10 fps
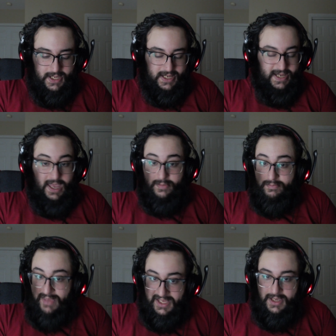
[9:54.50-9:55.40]

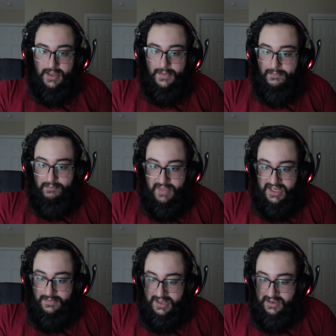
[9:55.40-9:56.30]
and many,
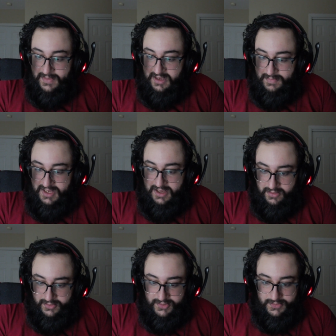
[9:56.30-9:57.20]
many, many, many, many
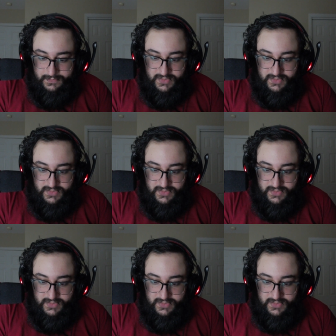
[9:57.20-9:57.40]
others.